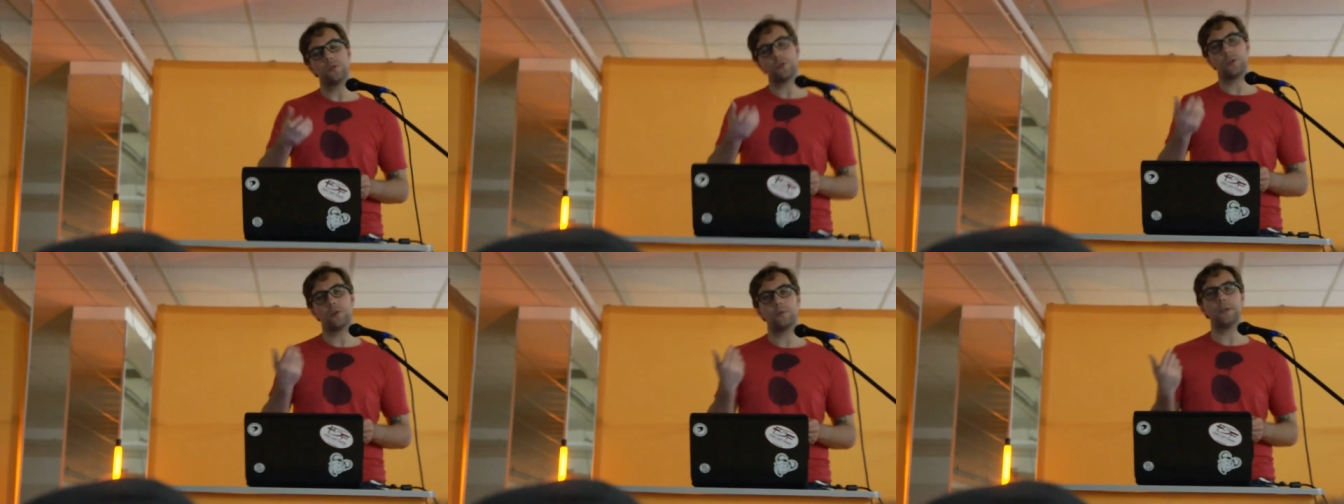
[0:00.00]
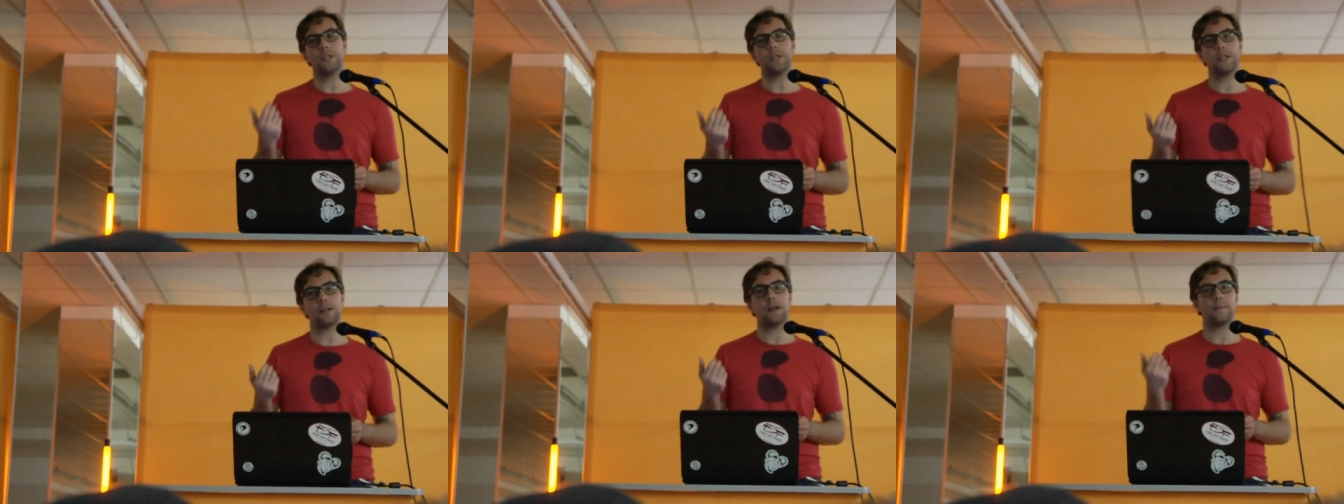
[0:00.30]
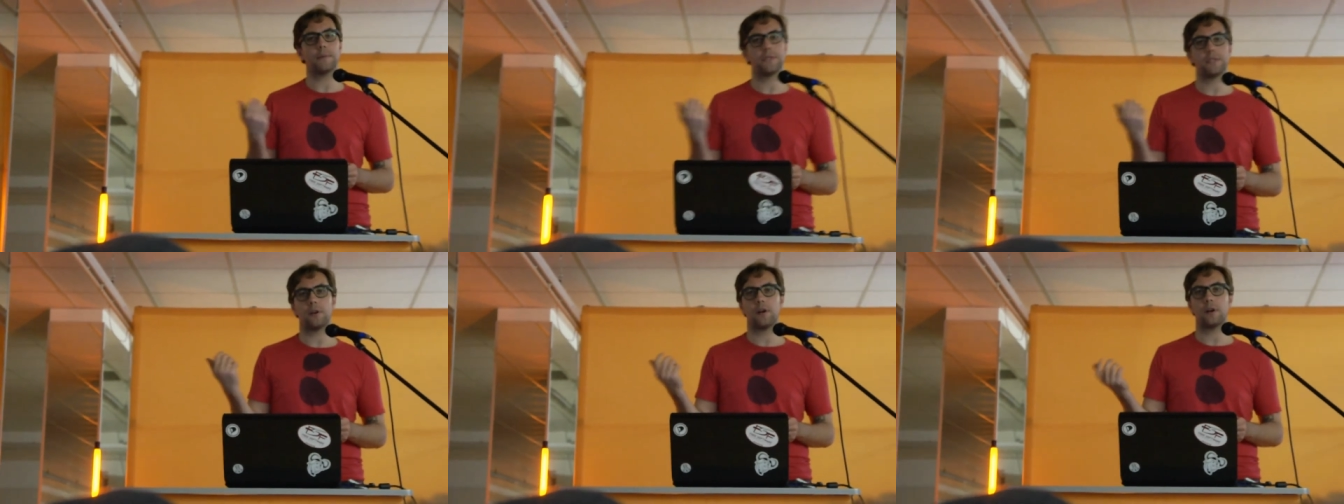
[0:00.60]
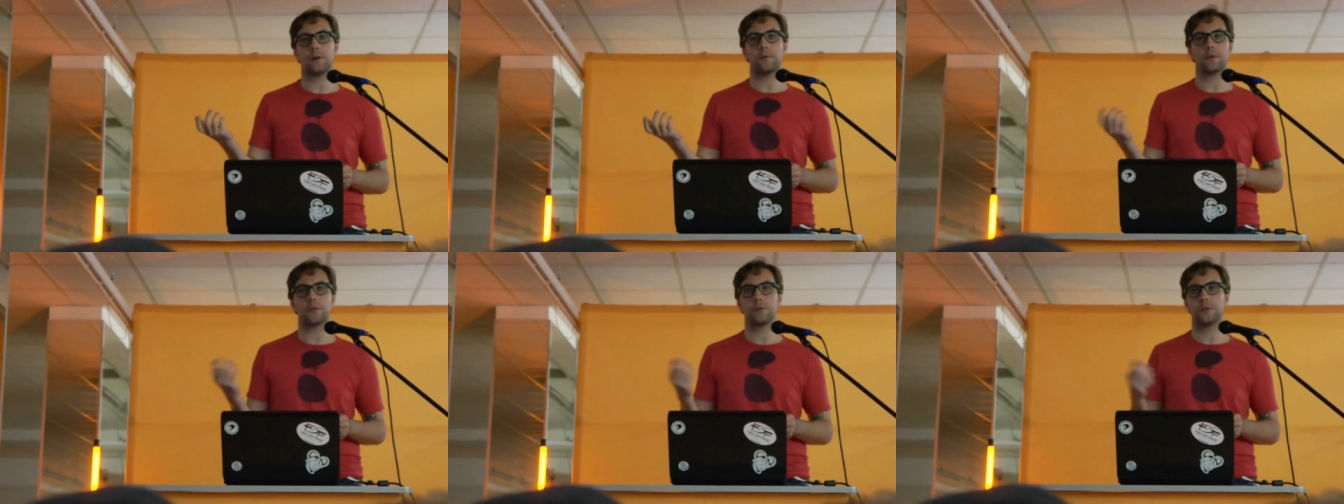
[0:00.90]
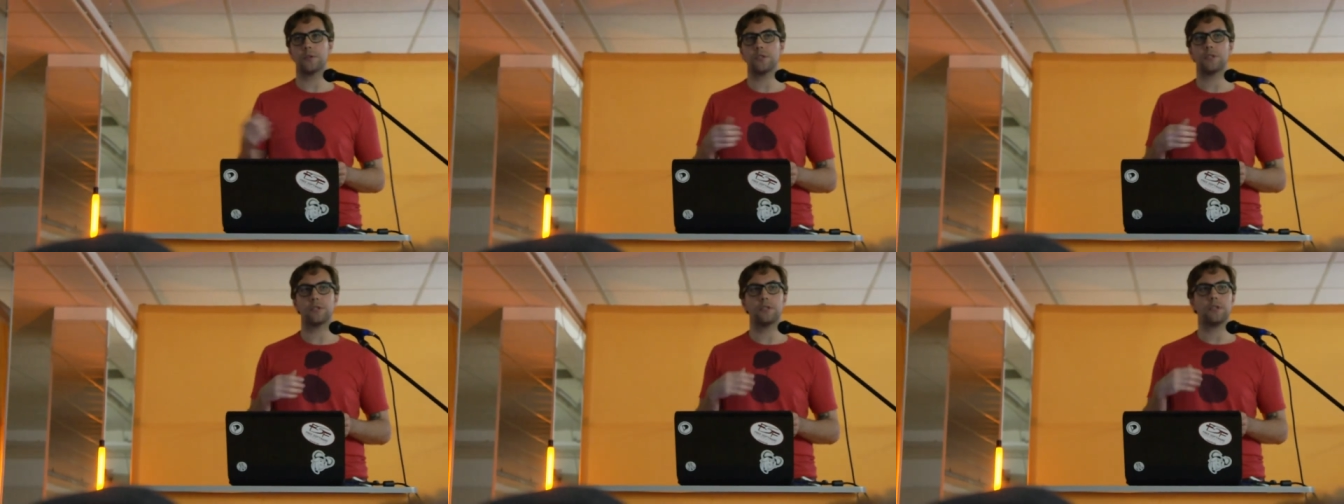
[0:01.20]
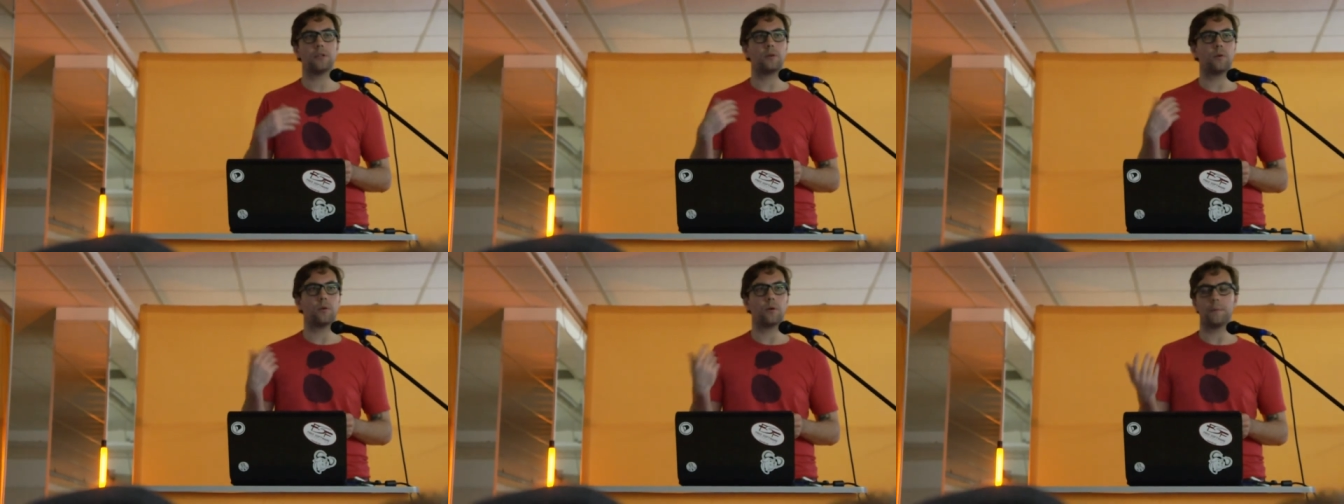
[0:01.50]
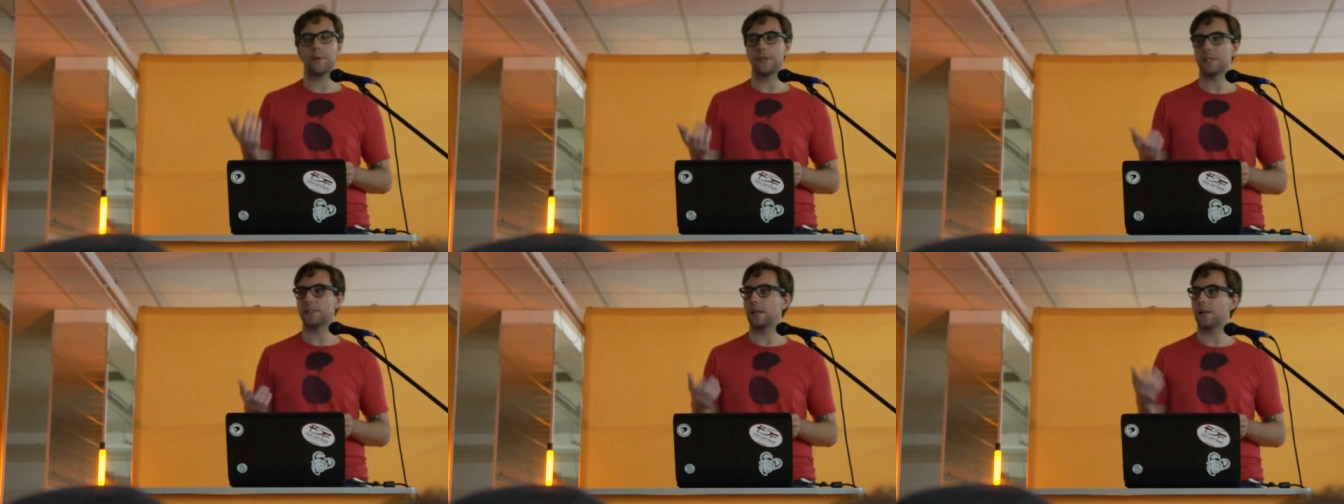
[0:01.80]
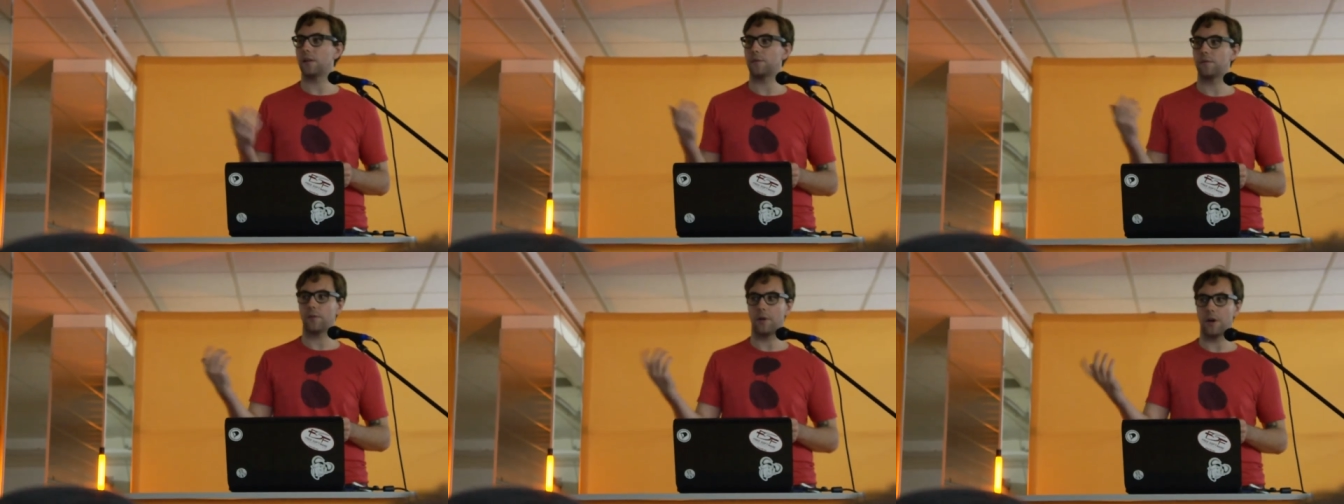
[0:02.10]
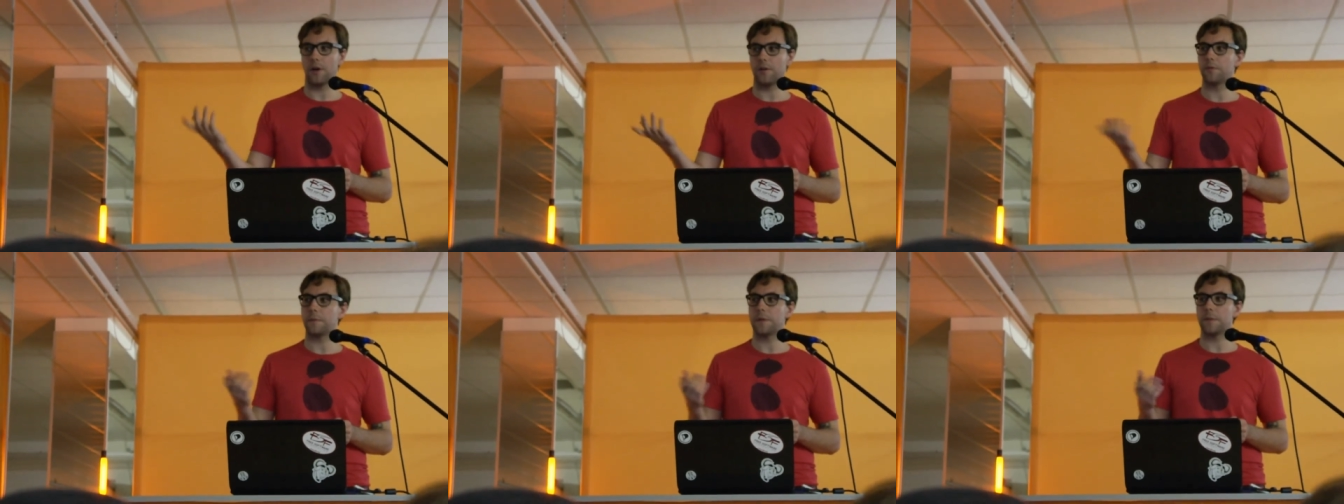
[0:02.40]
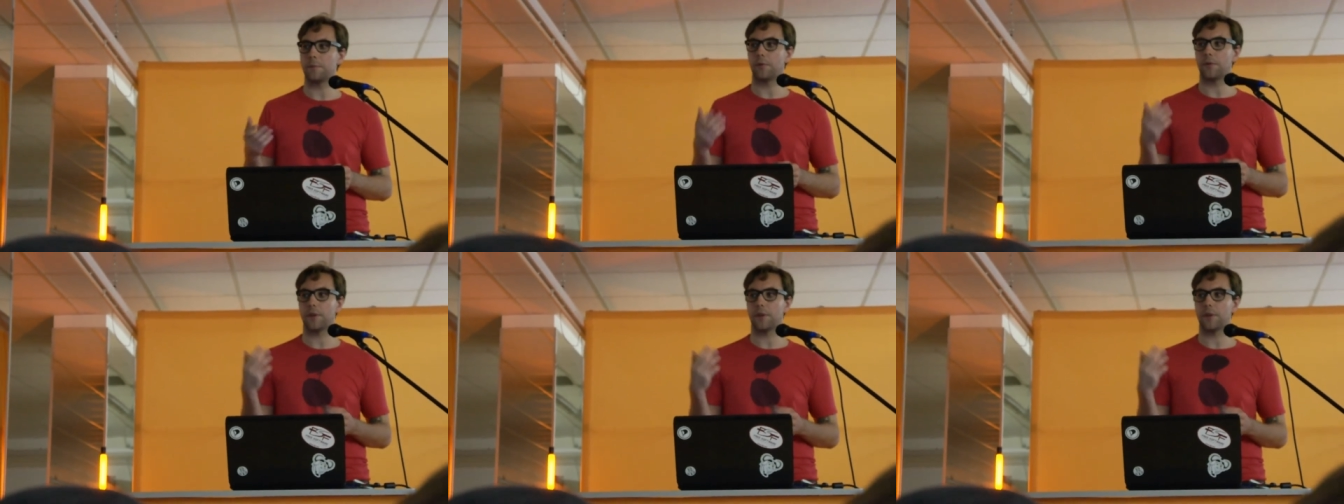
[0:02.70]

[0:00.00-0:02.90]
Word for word: really come and talk with Christian or myself or other people